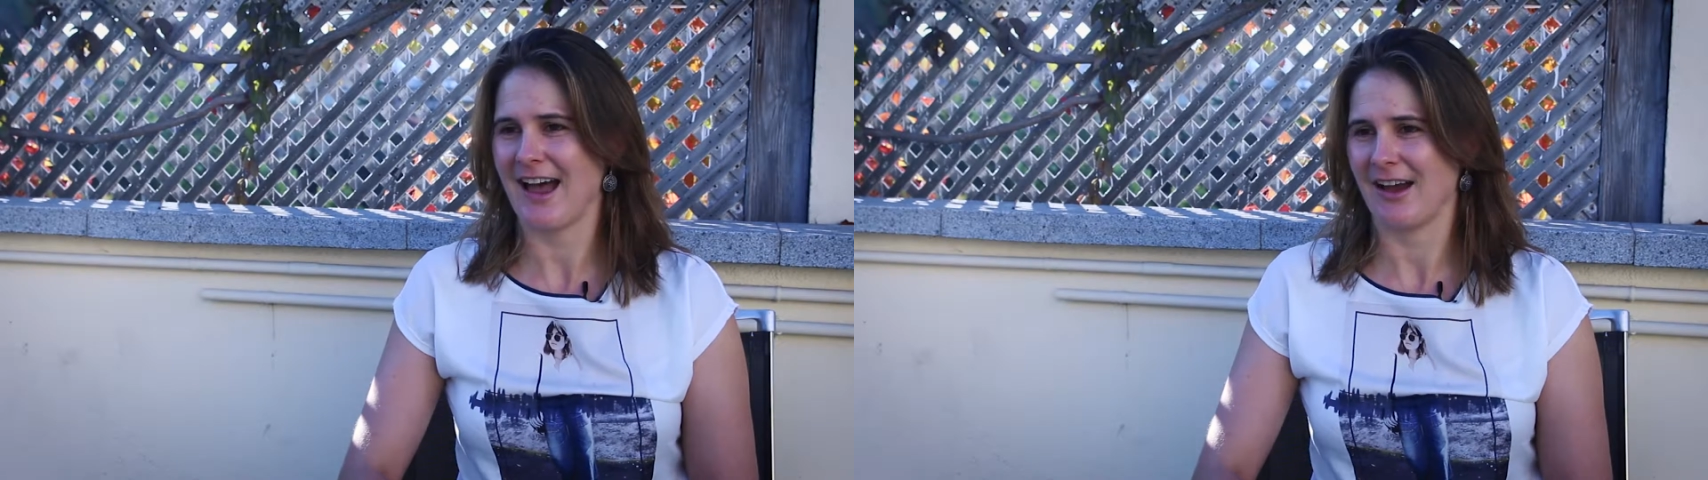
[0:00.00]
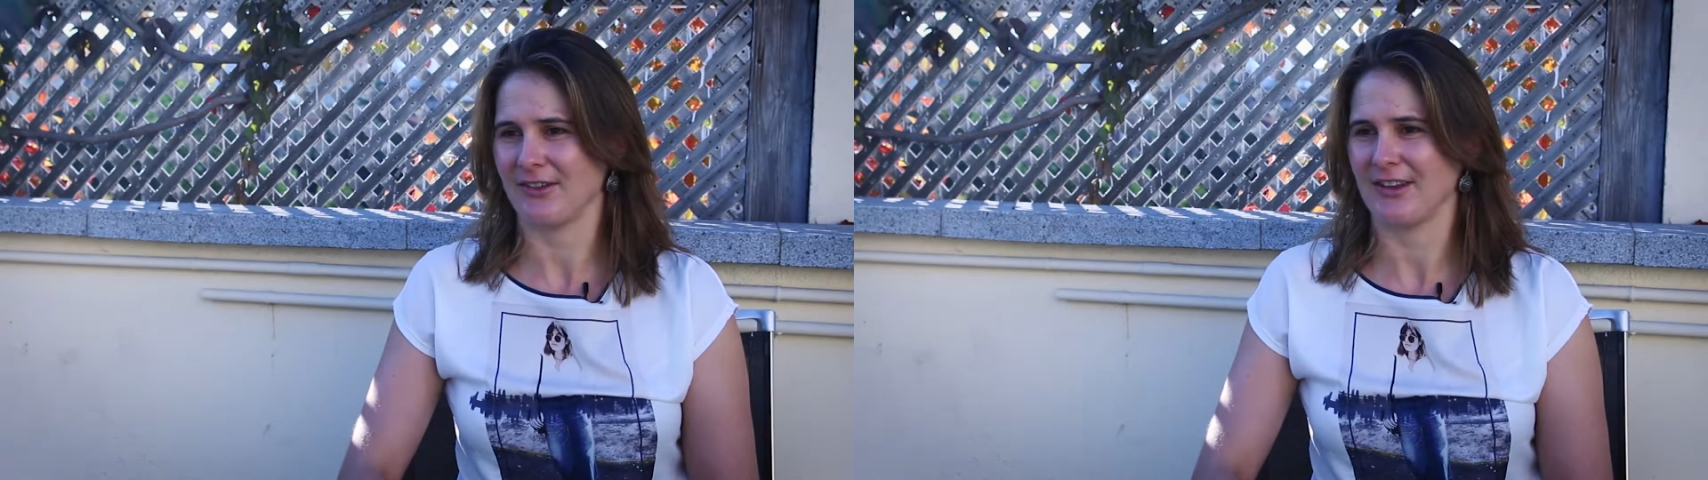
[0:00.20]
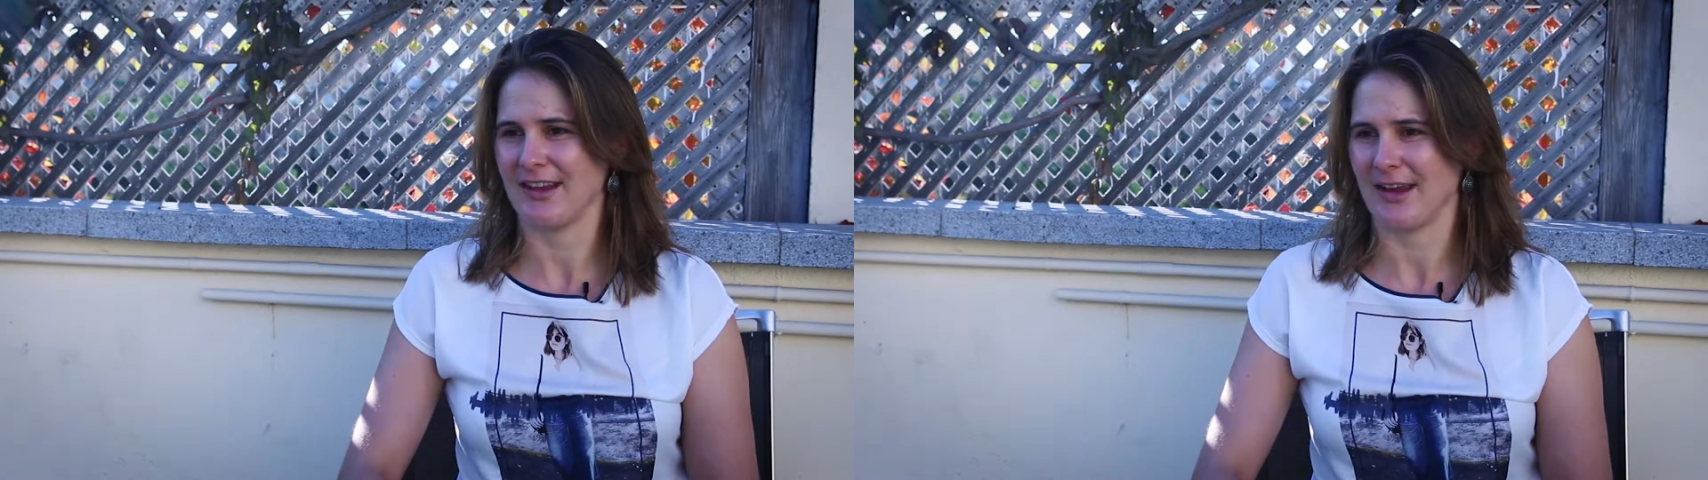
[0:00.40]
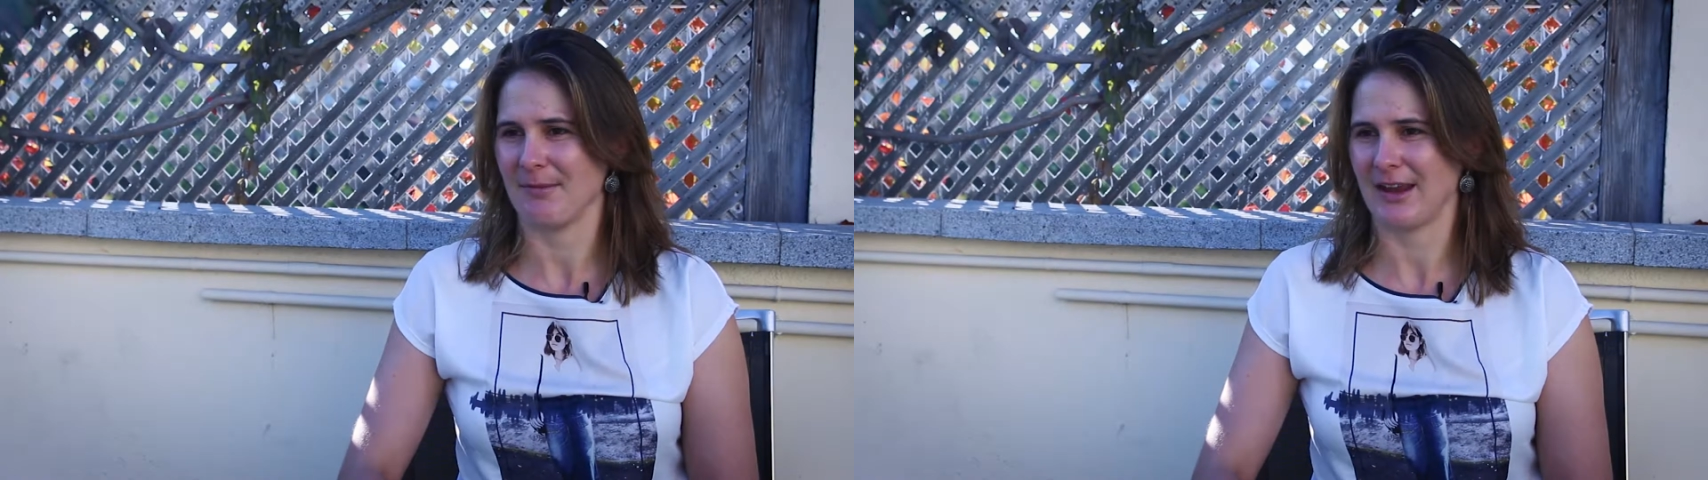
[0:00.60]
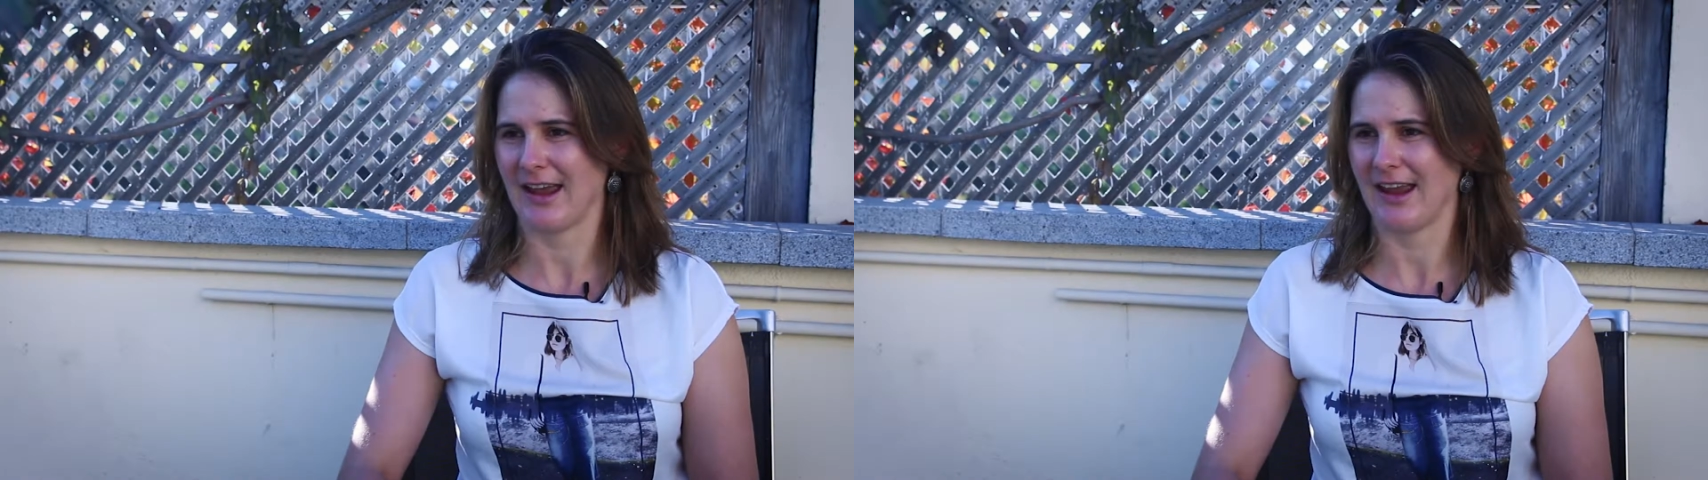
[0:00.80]
after the
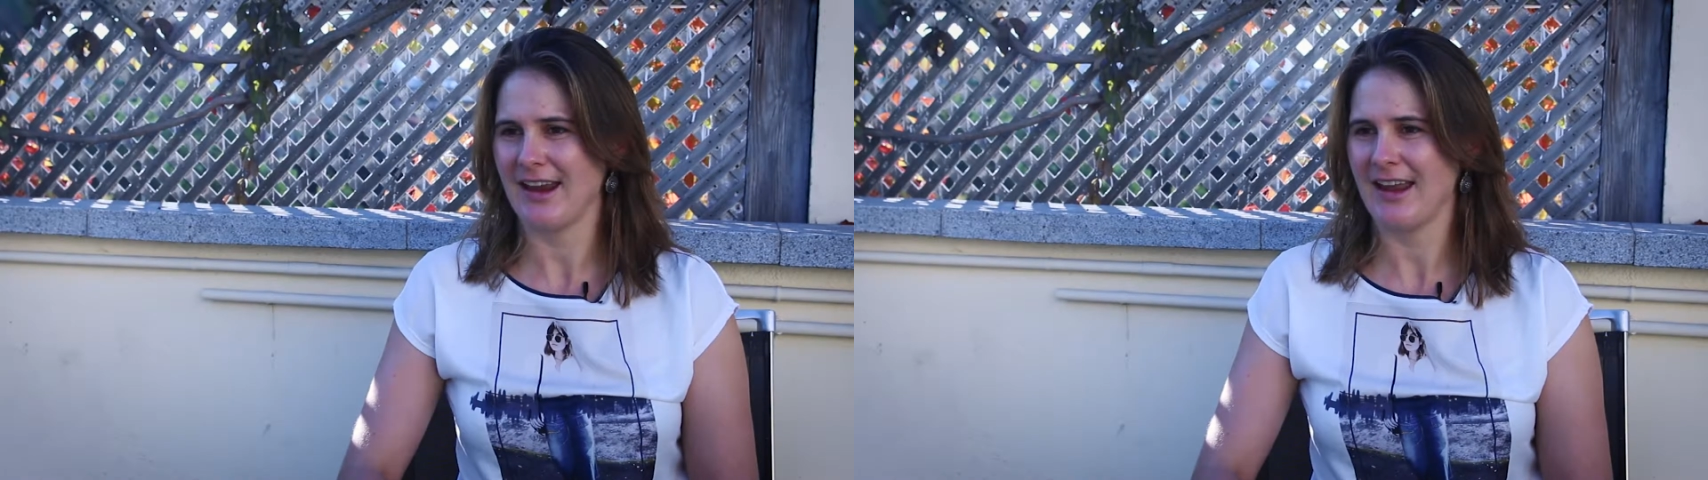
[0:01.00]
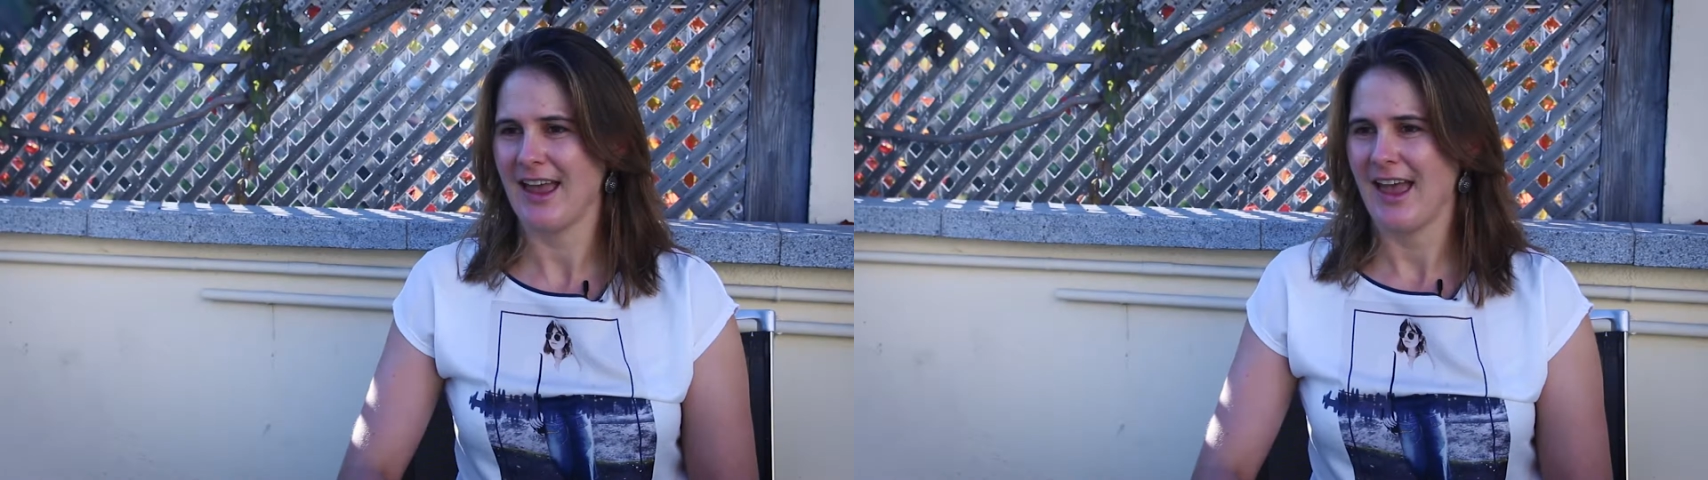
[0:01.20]
MBA